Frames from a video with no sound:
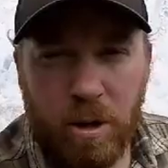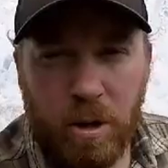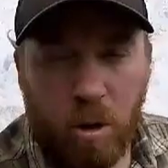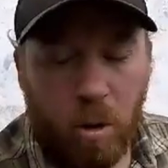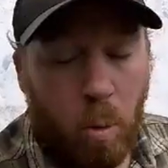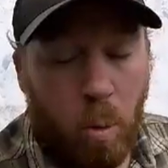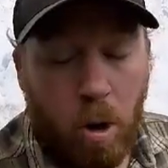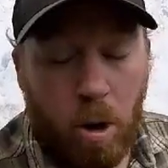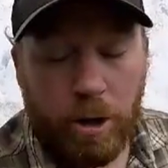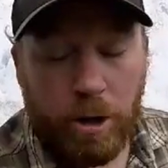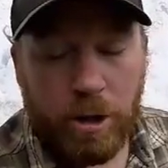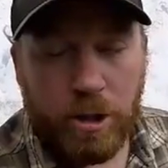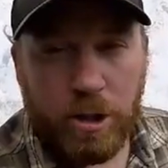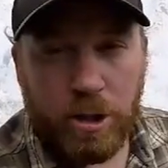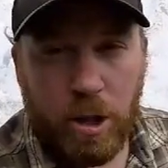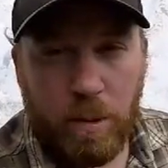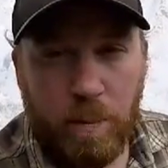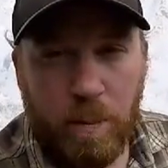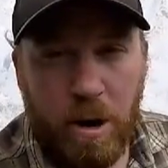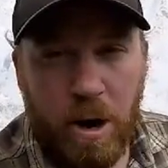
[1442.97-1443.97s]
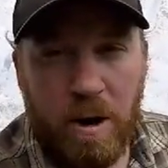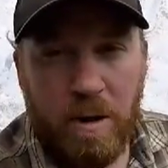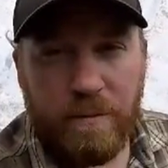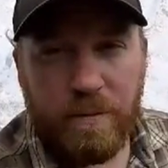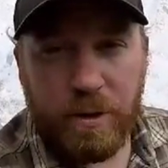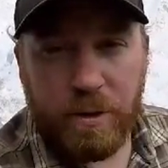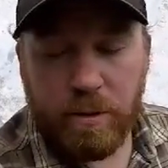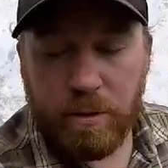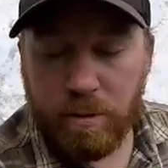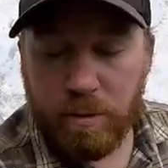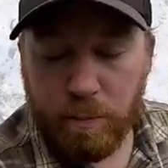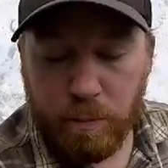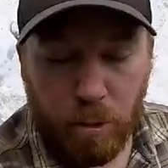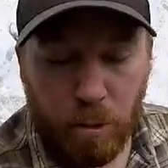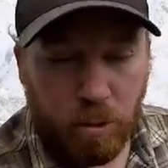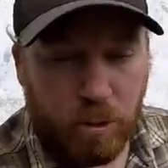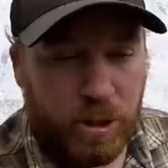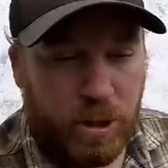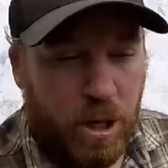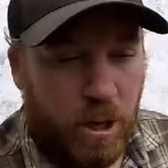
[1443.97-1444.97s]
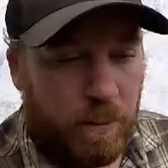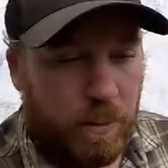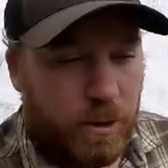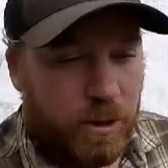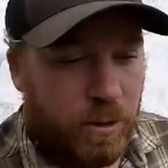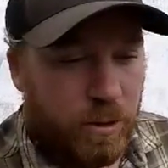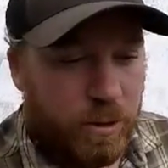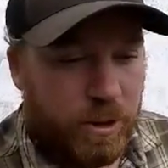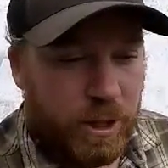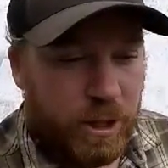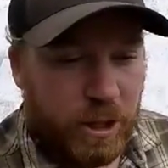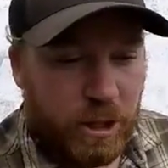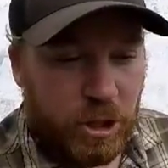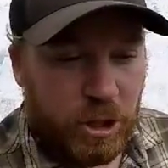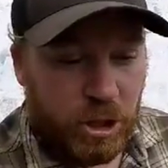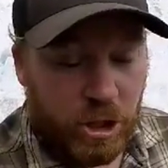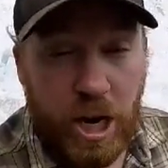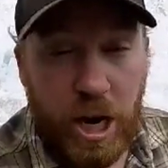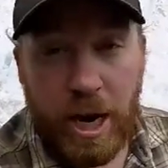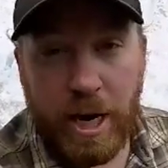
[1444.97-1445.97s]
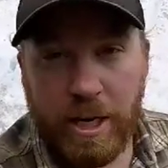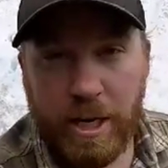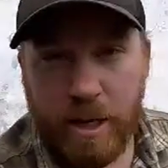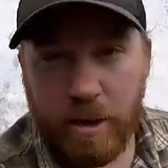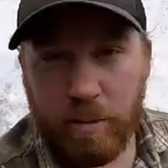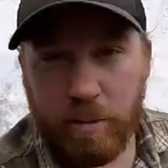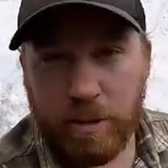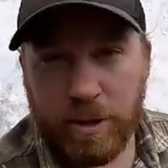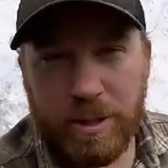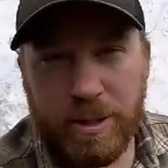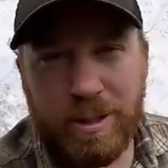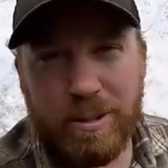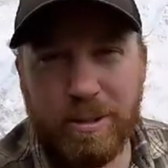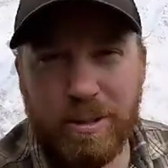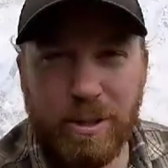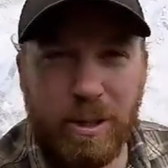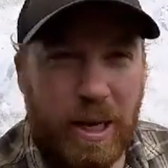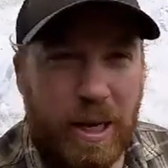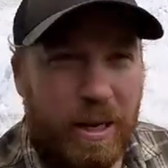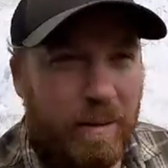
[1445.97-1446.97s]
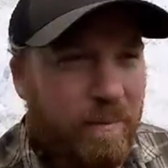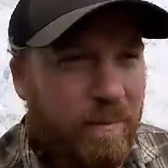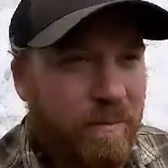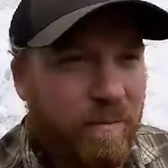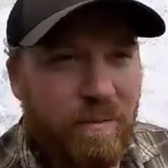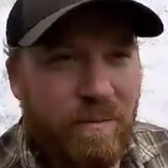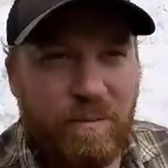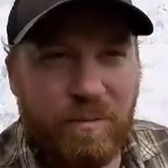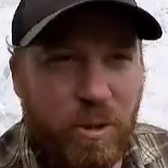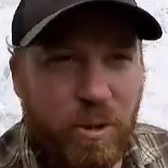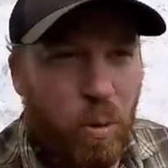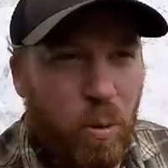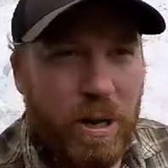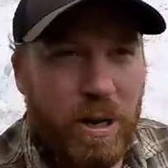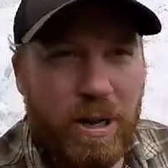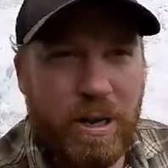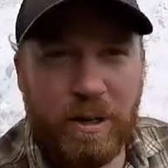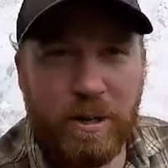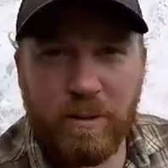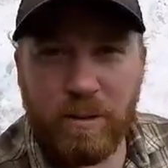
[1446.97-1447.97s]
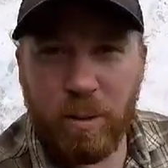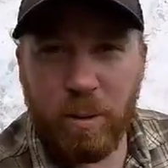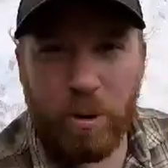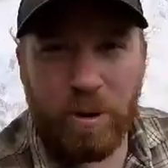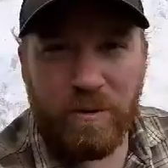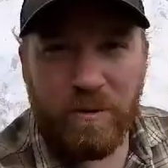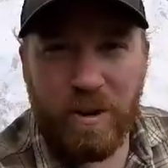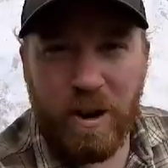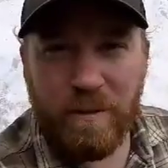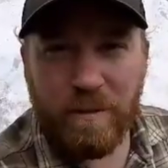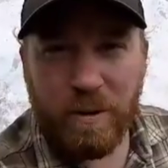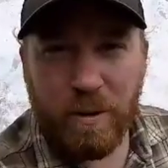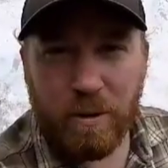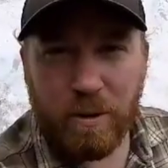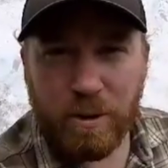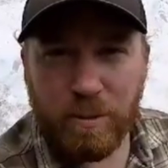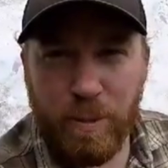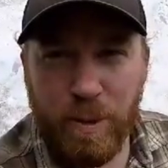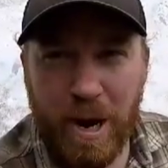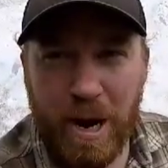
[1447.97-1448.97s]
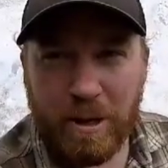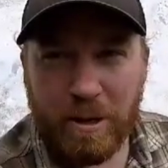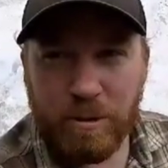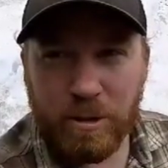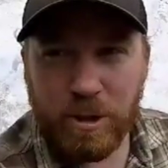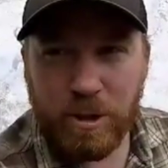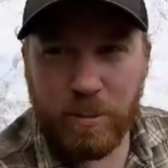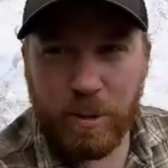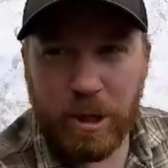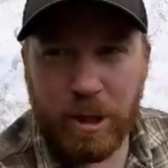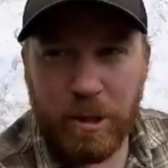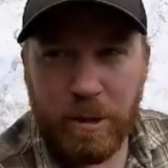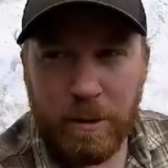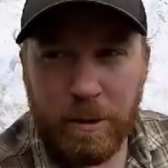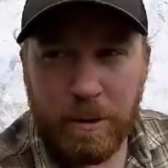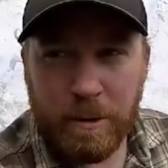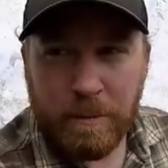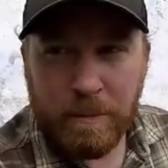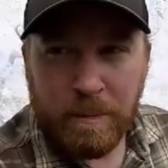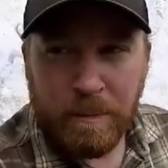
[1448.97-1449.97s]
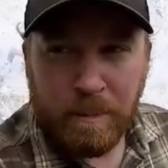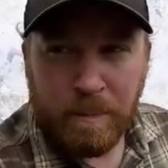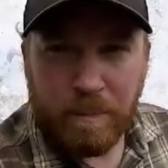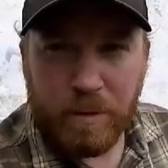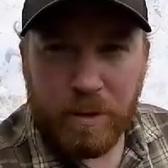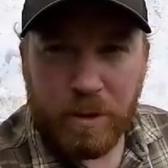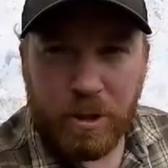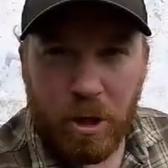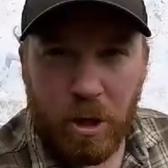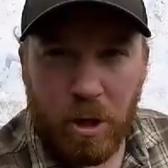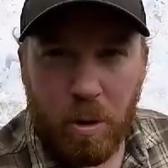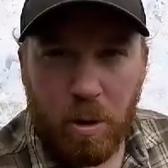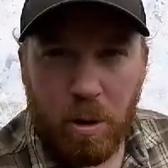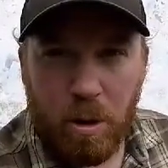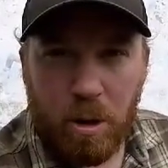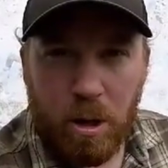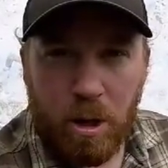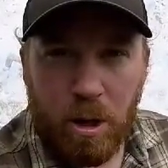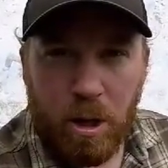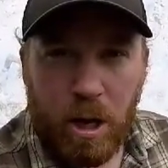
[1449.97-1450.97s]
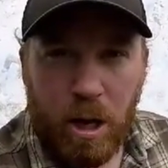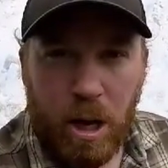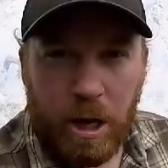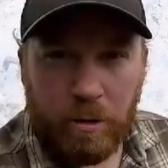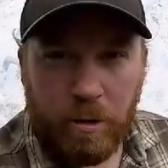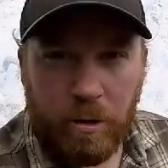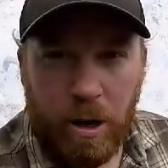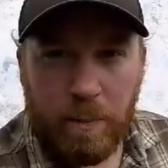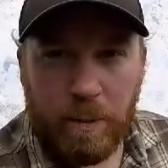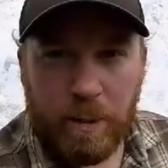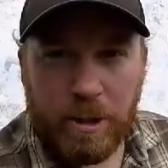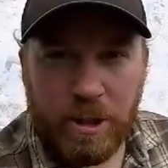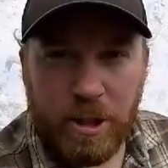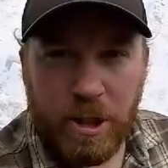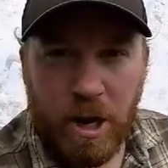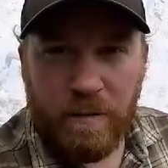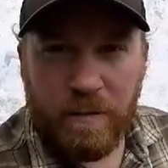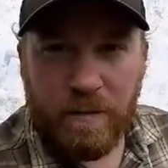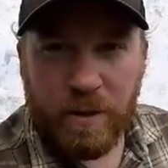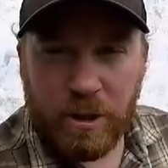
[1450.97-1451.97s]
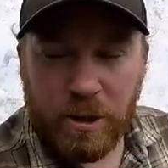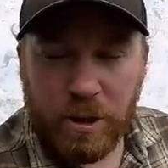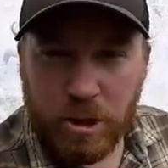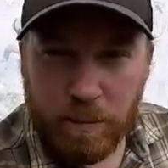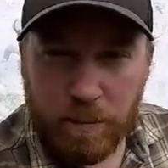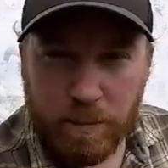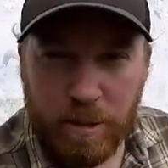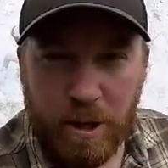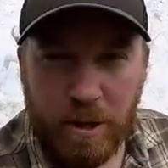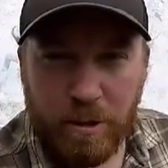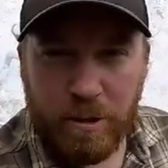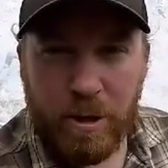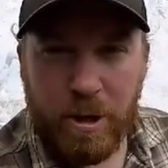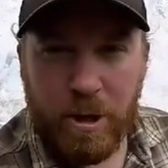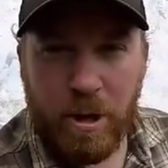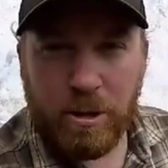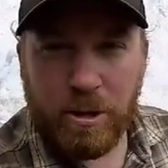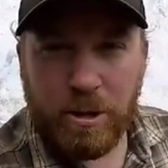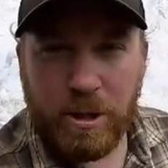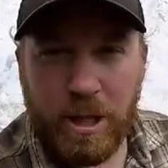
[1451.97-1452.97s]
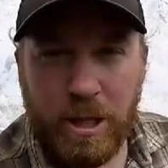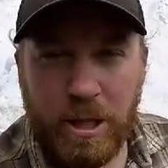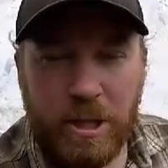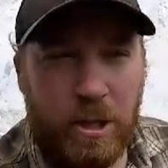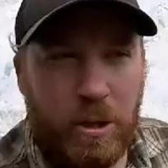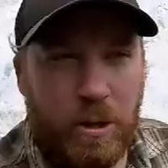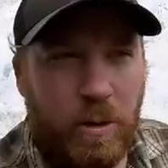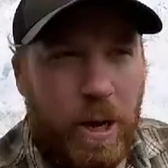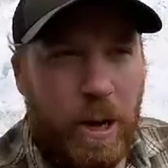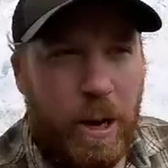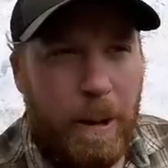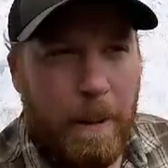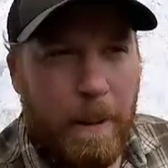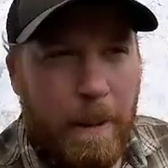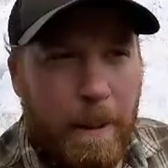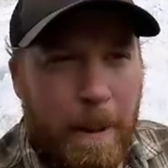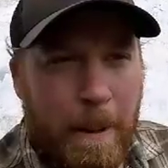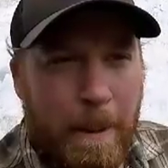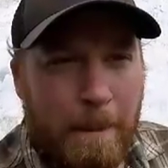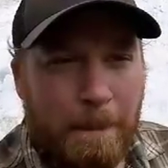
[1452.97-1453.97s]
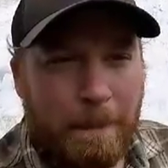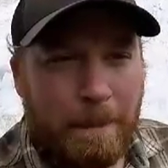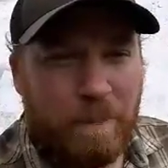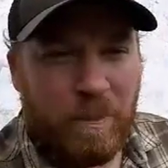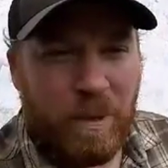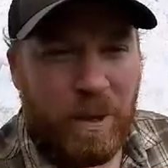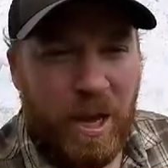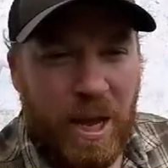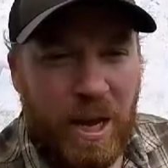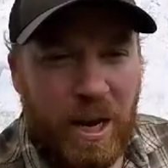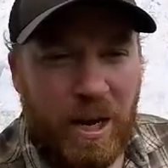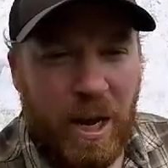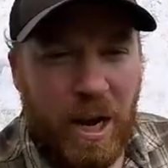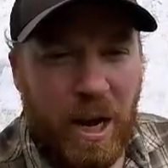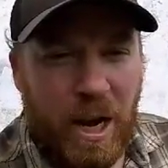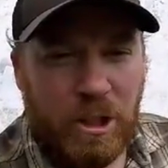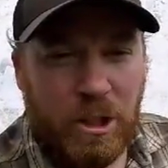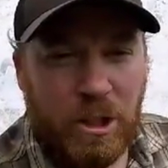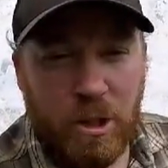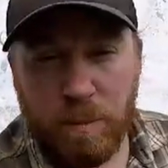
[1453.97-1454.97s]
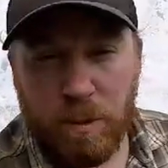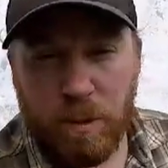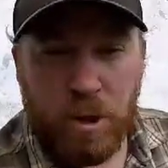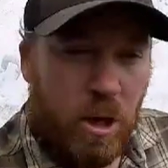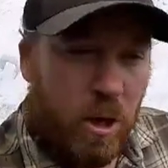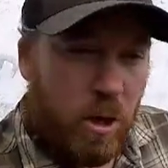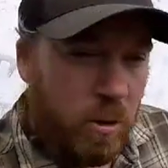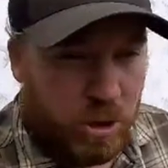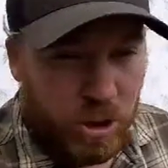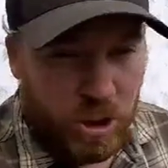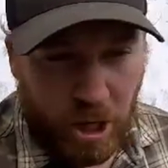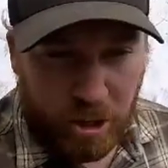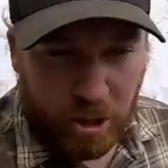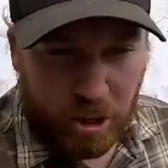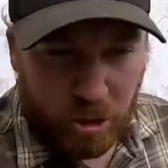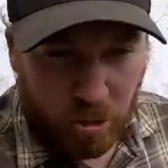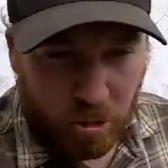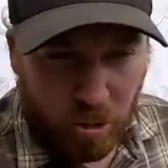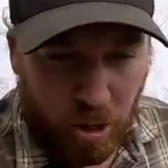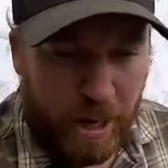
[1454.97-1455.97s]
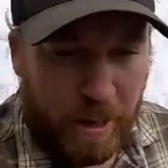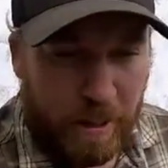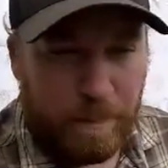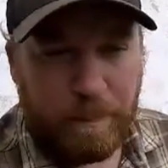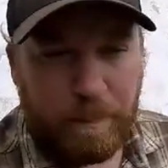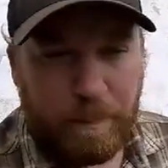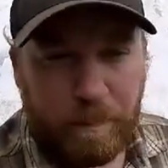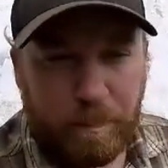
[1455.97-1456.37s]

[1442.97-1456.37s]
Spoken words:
or wanted to jump off, the bull was coming, so it's like shit, and it was like 25 cars back or something. So I grabbed my stuff and I jumped out the nose of that unit, and I jumped on the other side of the train,